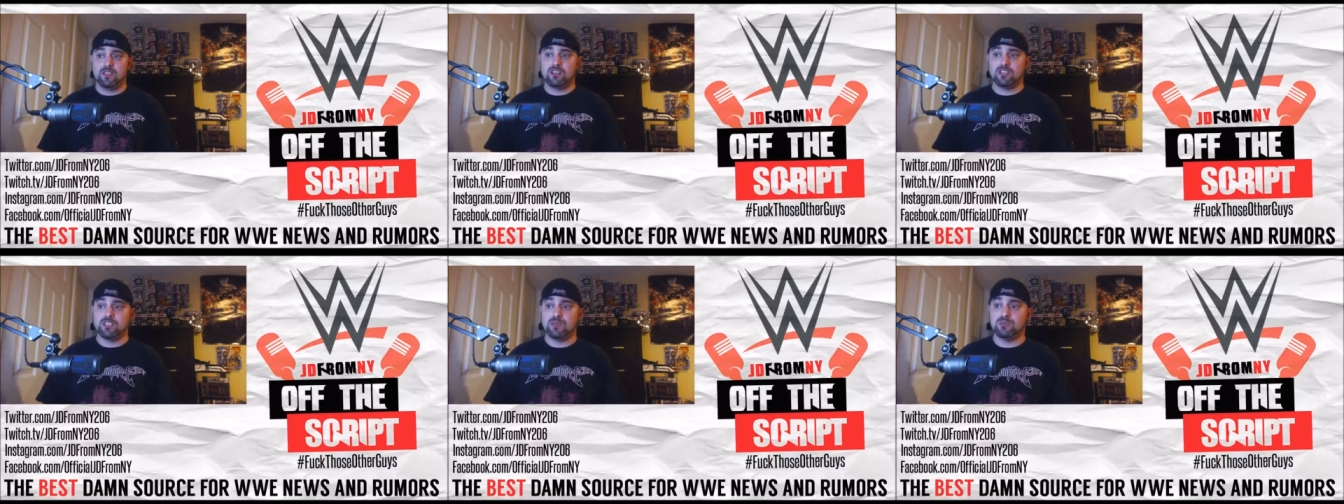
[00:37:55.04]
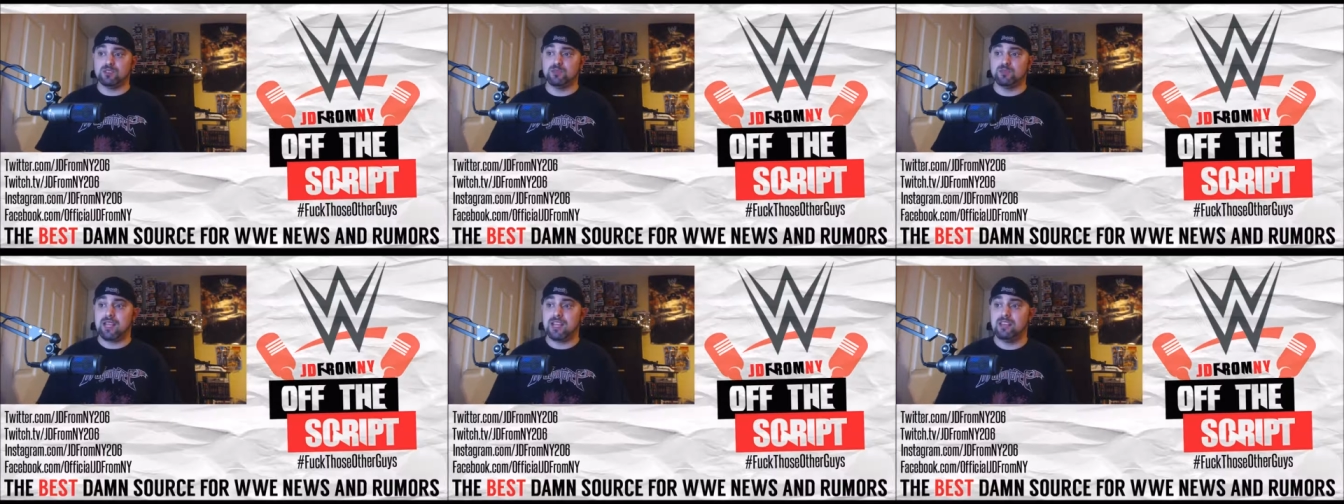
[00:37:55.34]
There's
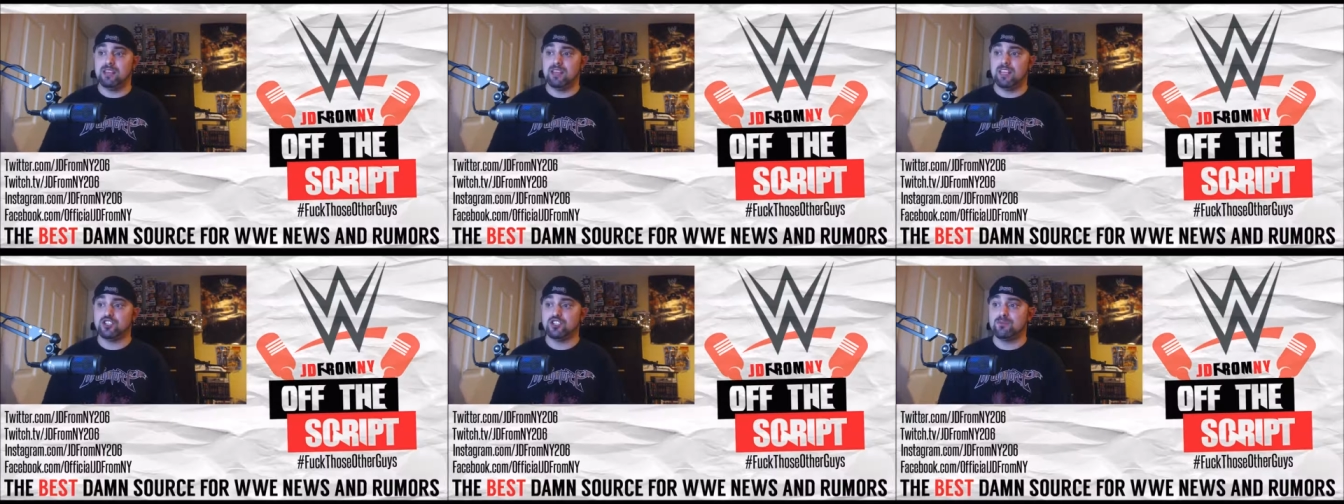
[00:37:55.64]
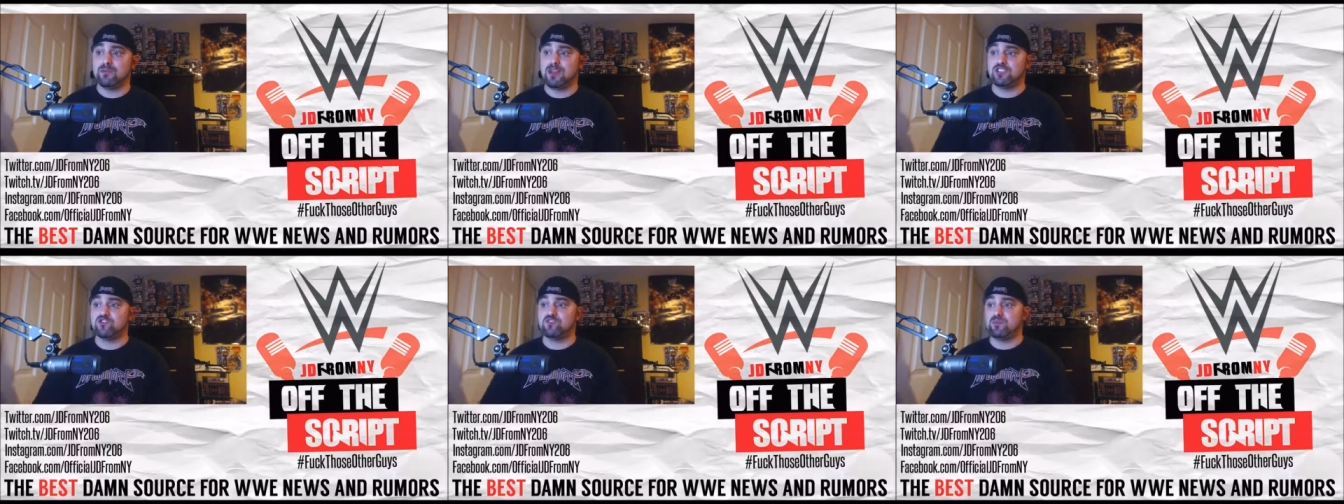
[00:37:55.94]
some
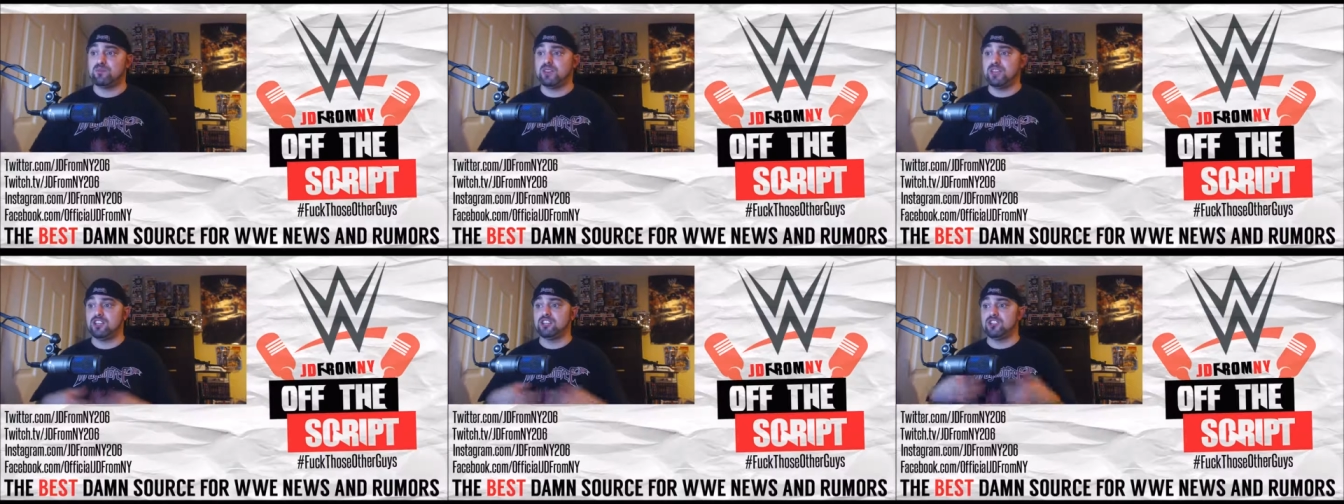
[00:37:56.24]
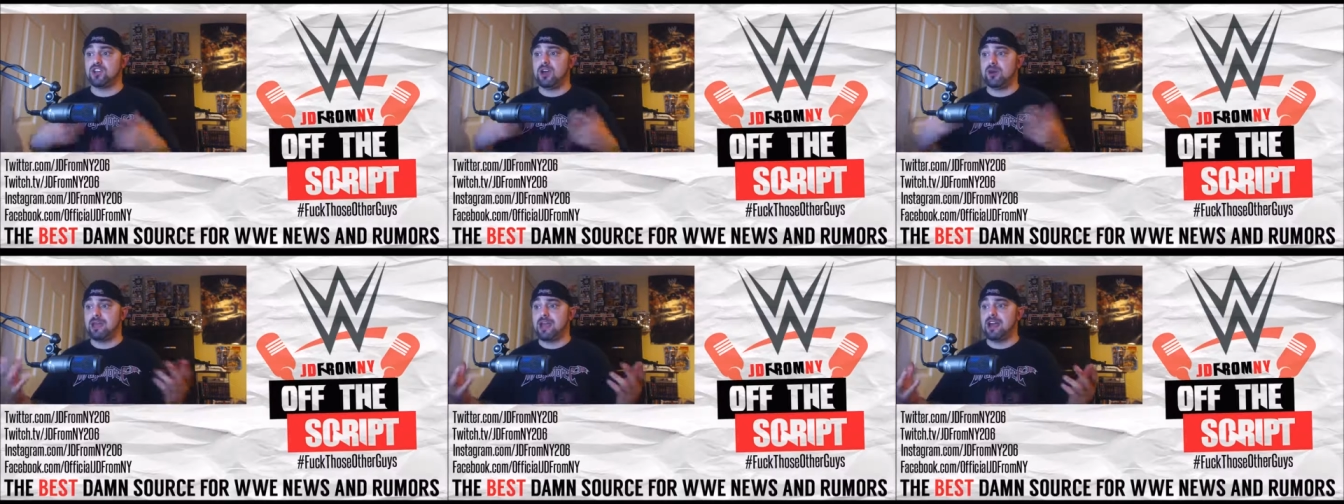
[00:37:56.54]
speculation about Triple
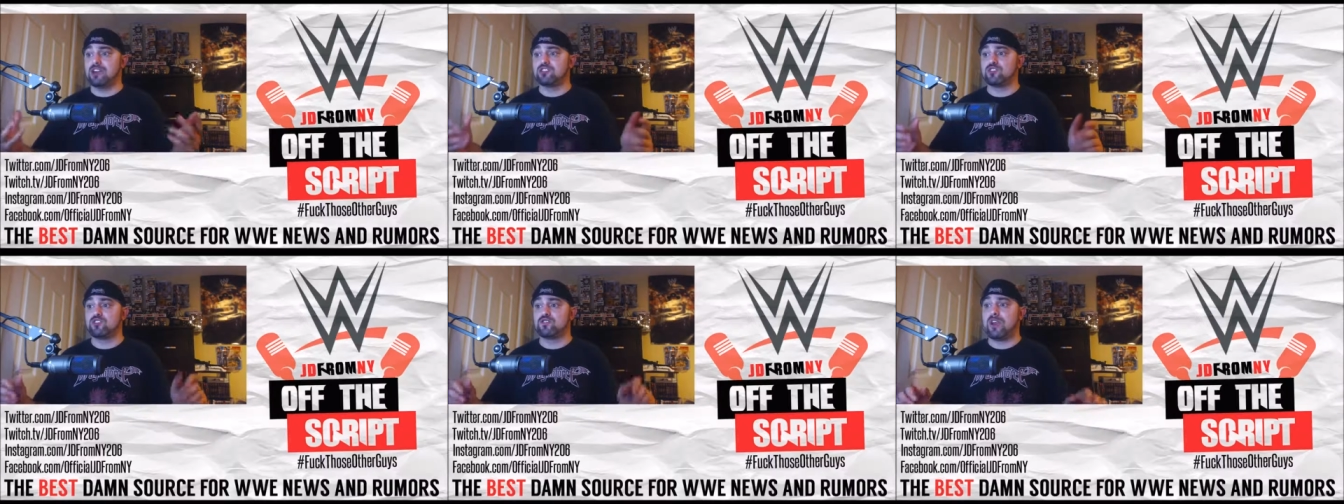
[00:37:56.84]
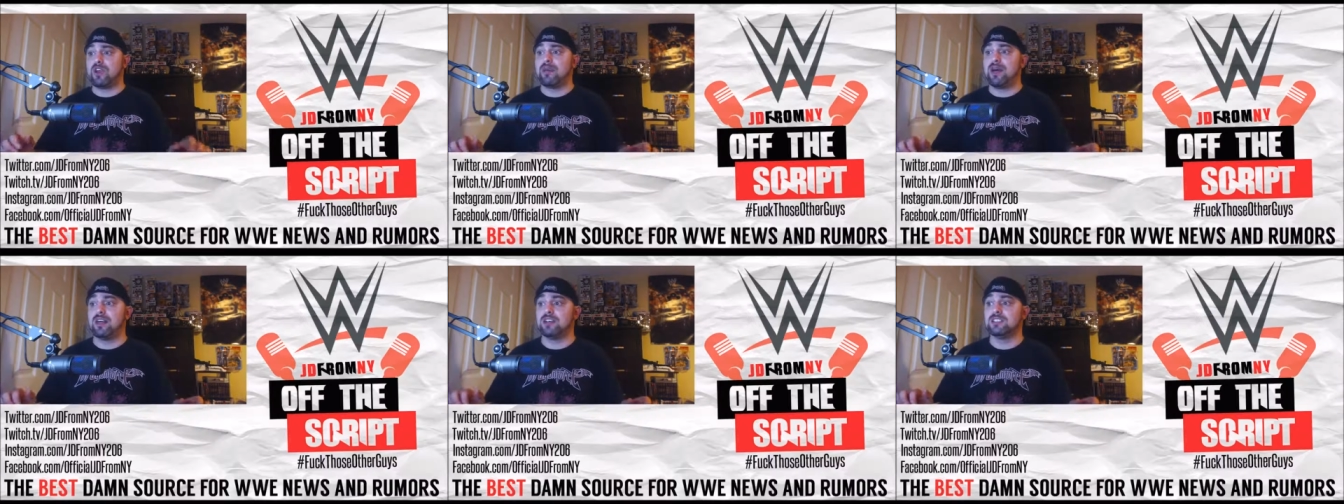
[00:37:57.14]
H coming out
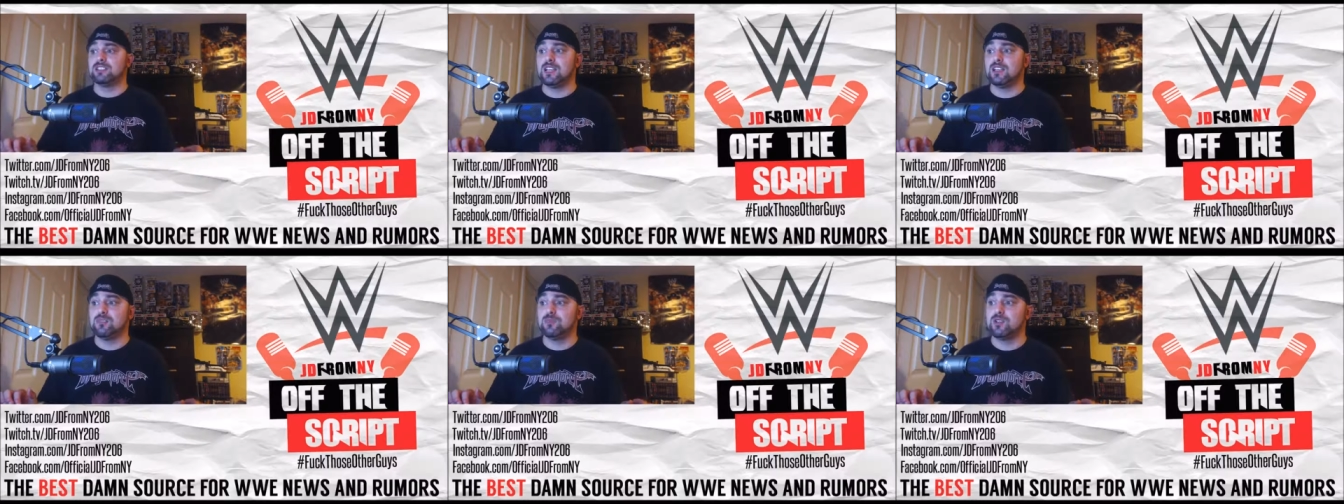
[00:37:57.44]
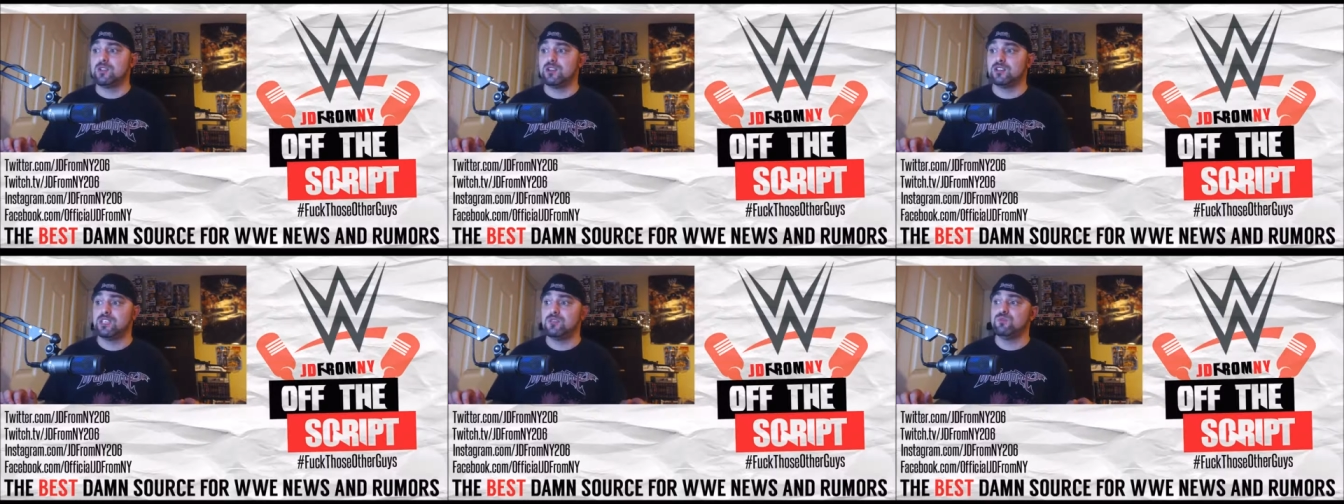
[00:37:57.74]
to grab
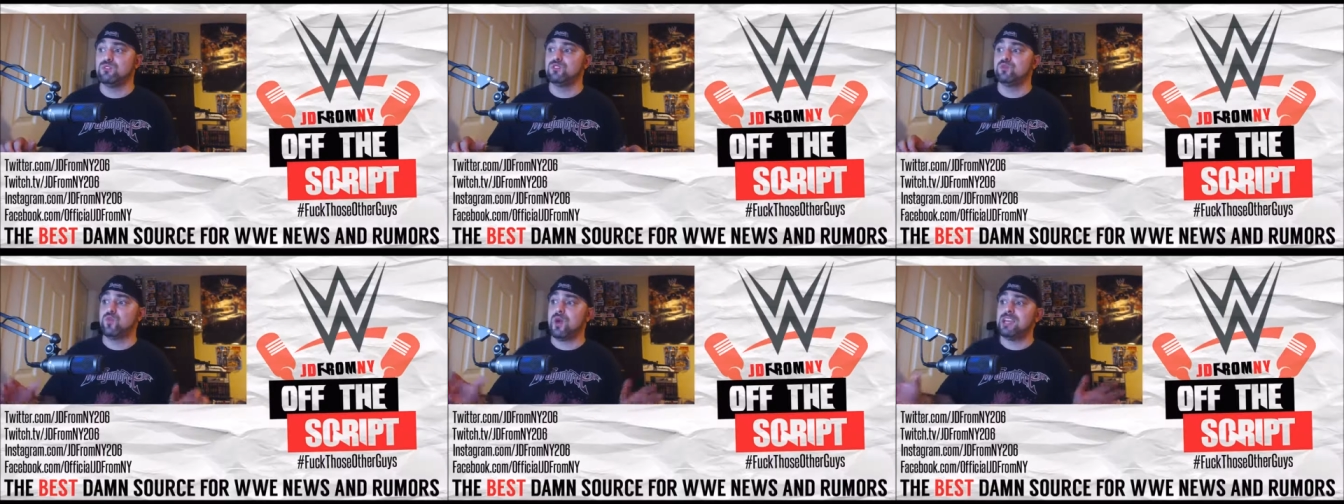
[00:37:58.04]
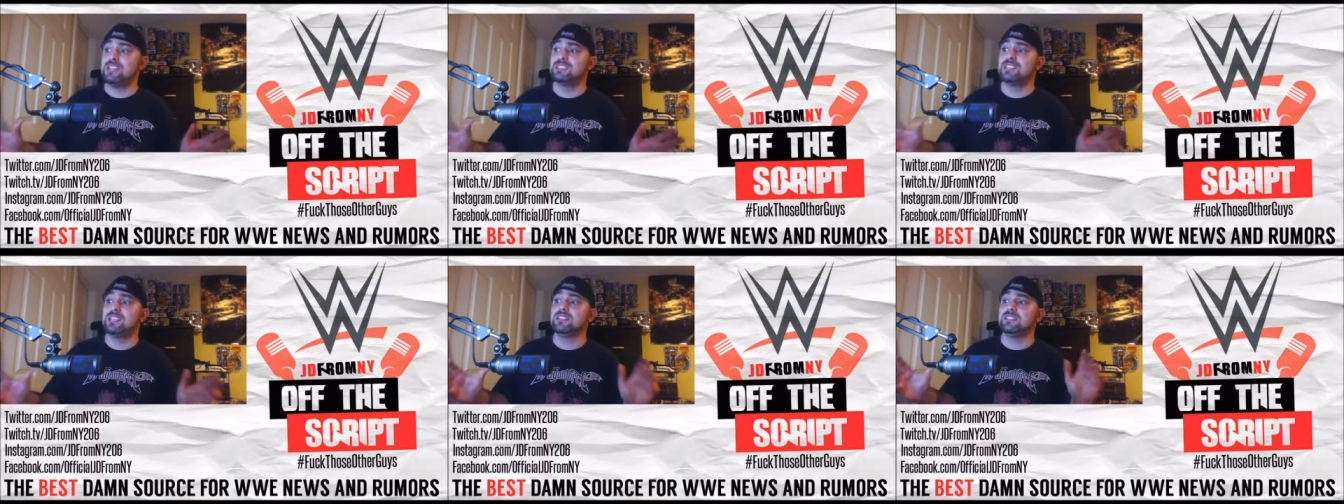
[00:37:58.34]
Alexander because he was
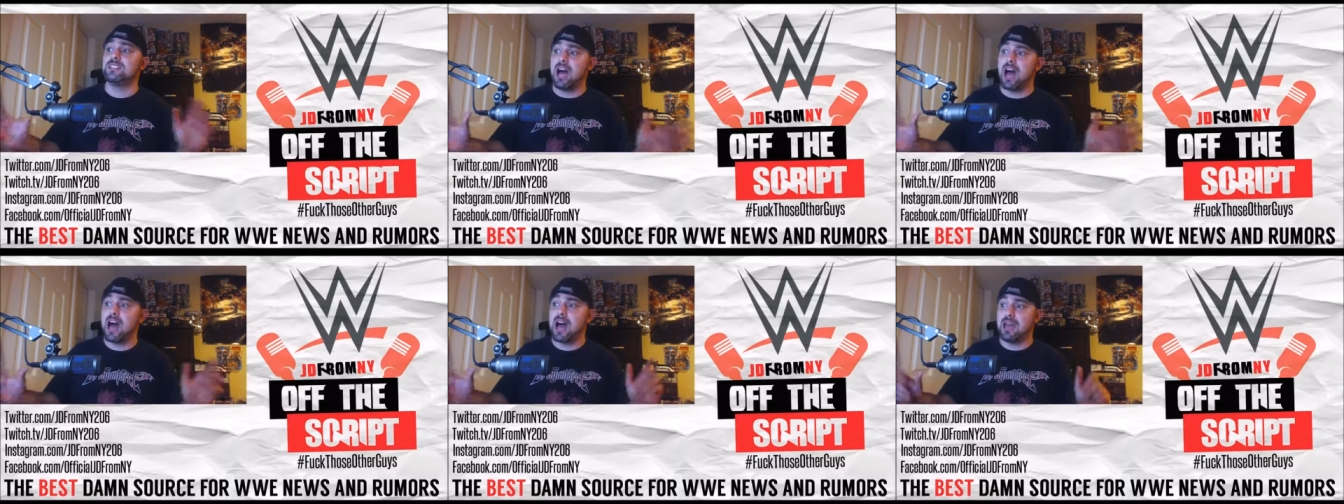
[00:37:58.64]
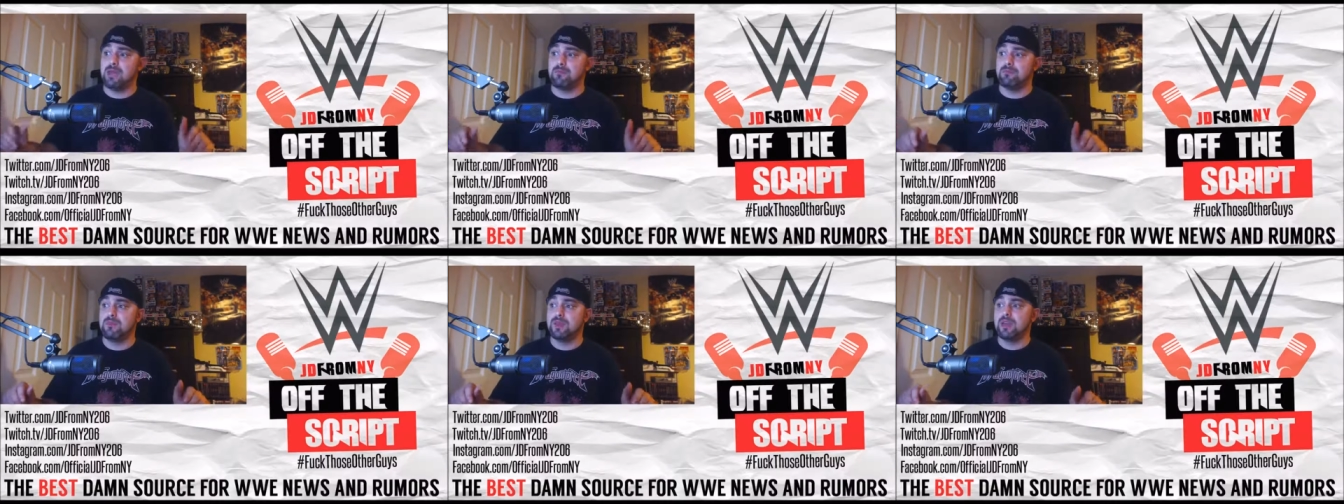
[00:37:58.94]
wasting
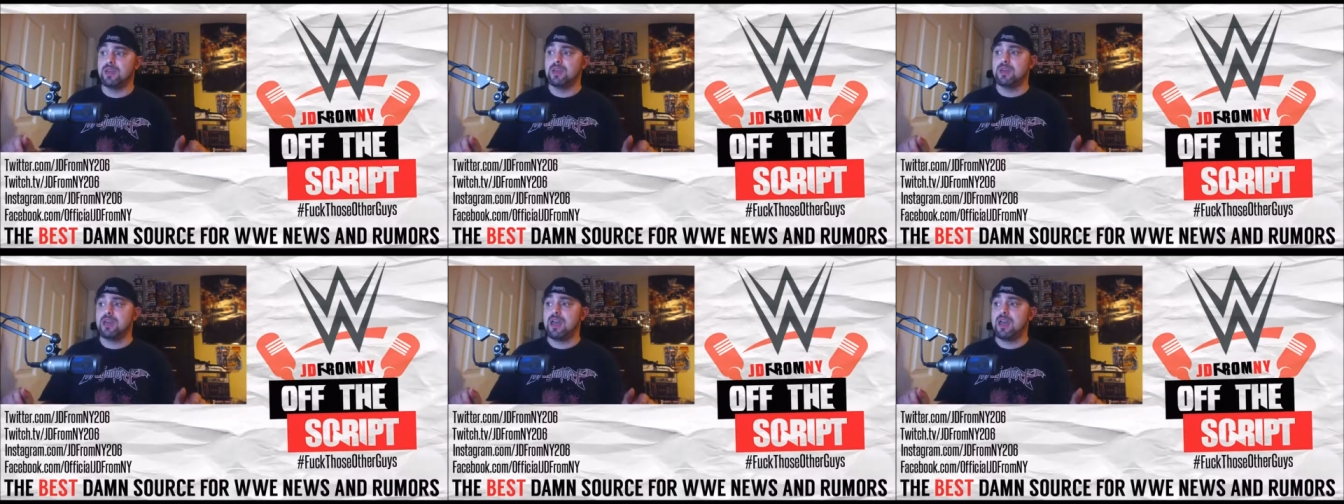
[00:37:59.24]
time